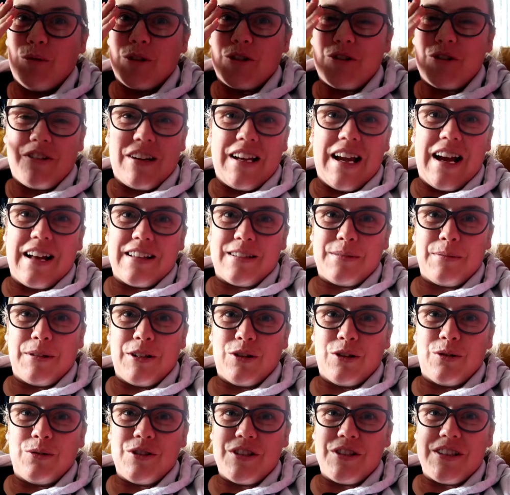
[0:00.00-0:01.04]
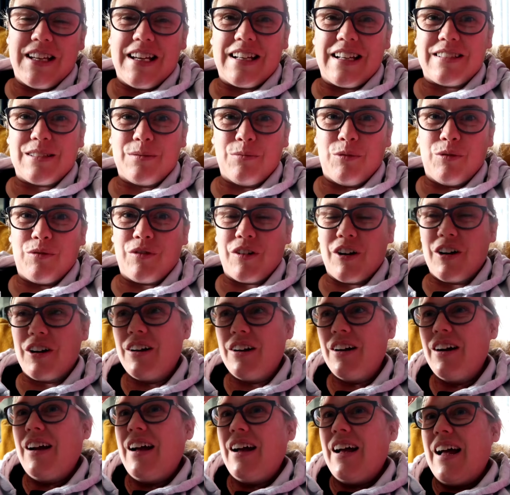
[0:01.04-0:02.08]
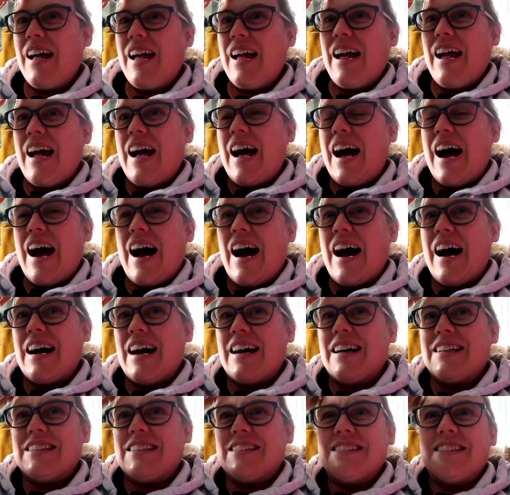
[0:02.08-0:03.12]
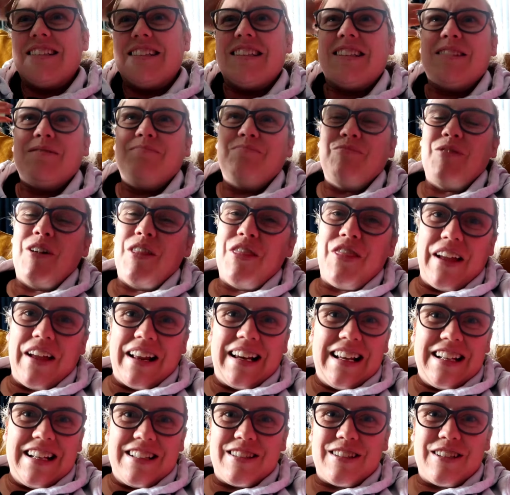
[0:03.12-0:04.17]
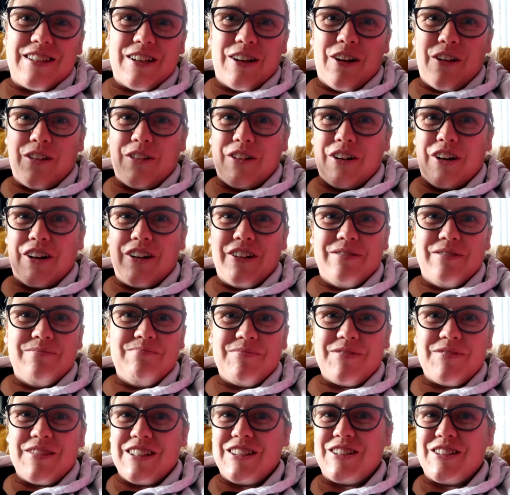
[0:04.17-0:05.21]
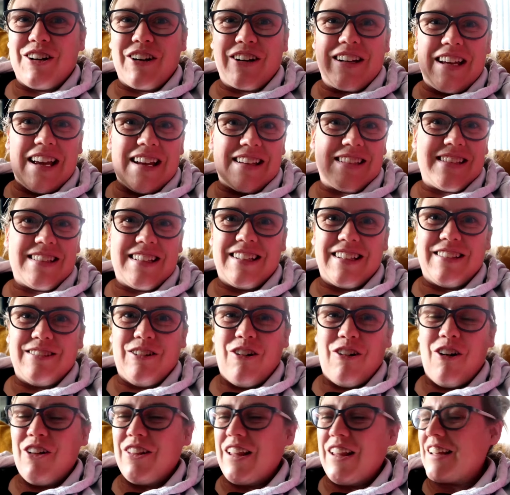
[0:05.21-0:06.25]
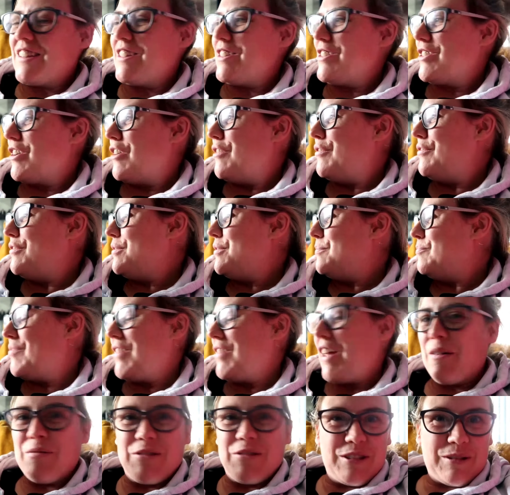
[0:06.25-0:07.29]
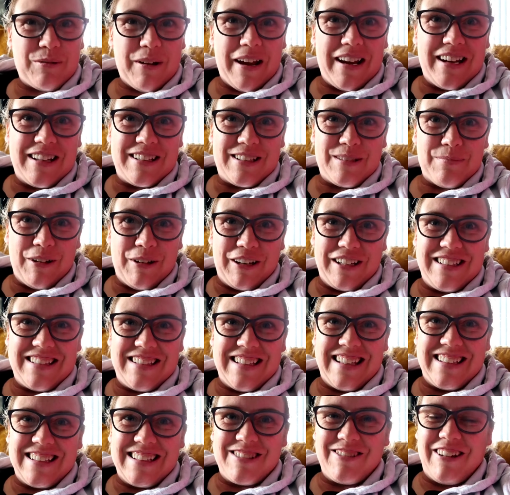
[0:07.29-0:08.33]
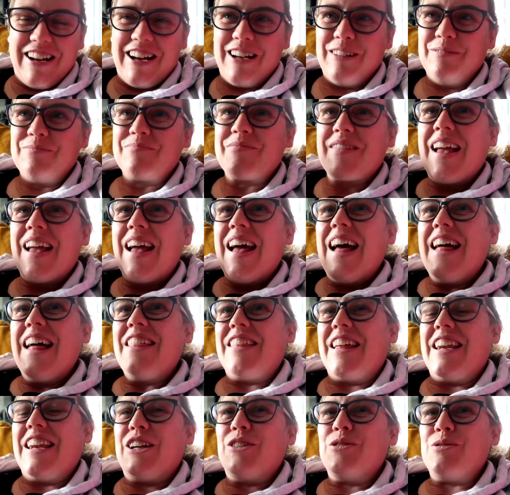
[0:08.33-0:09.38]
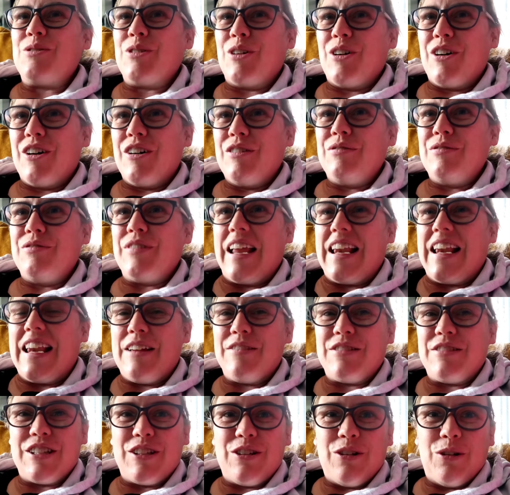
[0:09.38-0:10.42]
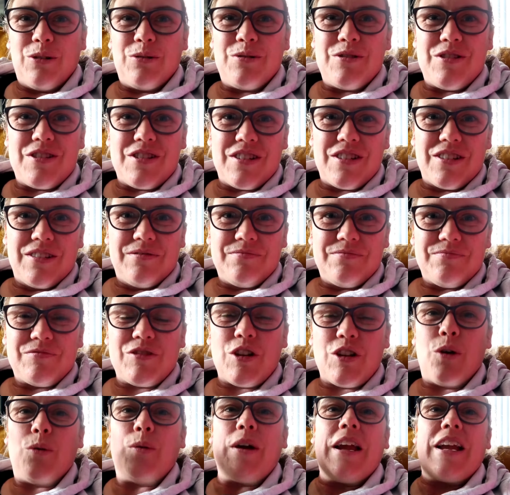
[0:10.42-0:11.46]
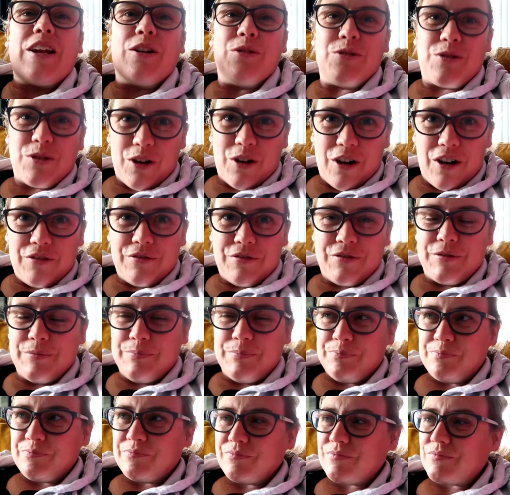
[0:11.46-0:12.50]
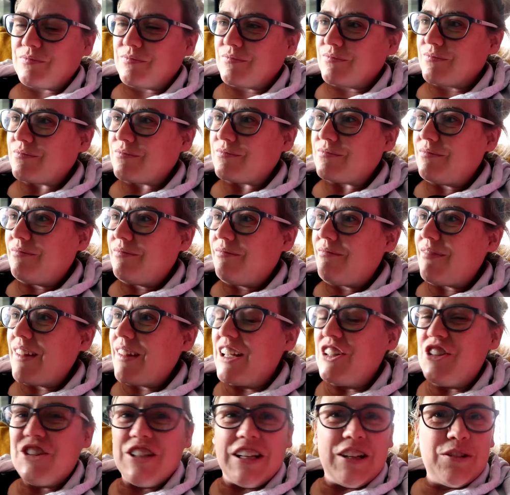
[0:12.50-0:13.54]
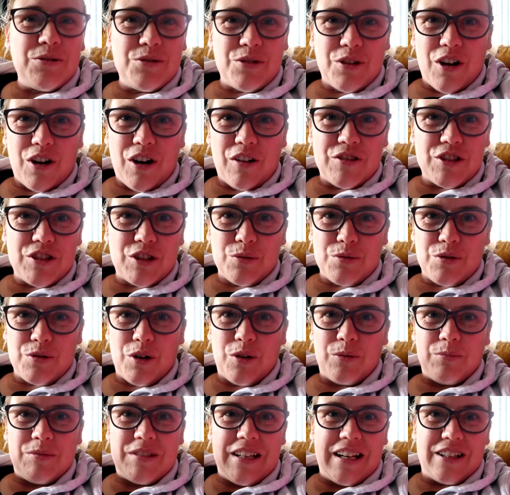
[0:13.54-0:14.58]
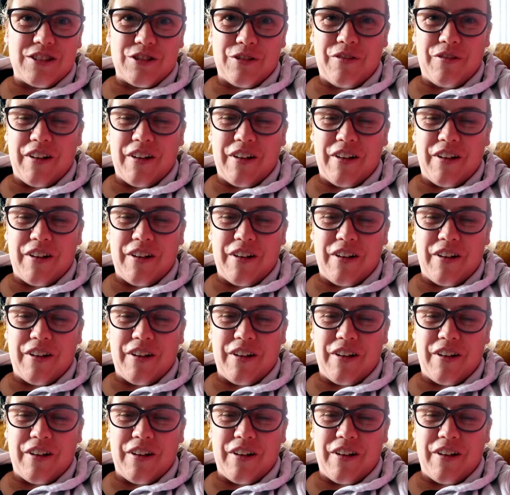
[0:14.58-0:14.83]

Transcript: poetry. As we know, she takes him over, and one thing leads to another. They start kissing, all that stuff. That was quite a smutty scene as well. Then he goes off, he leaves a note. No, he goes off and she goes off, she goes home, tells